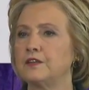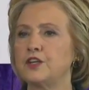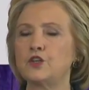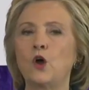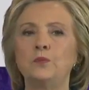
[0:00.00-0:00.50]

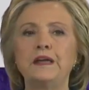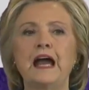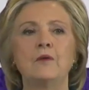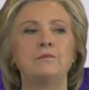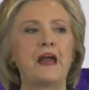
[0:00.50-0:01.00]
She told me
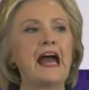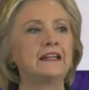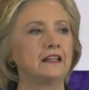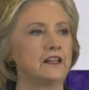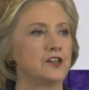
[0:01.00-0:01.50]
how
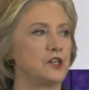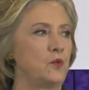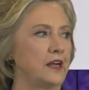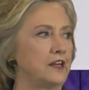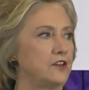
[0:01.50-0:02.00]
badly she
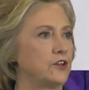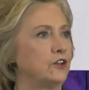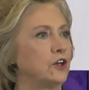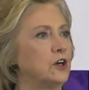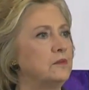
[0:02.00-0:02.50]
wanted to
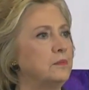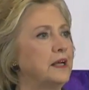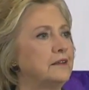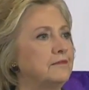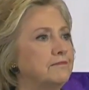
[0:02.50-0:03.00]
learn, but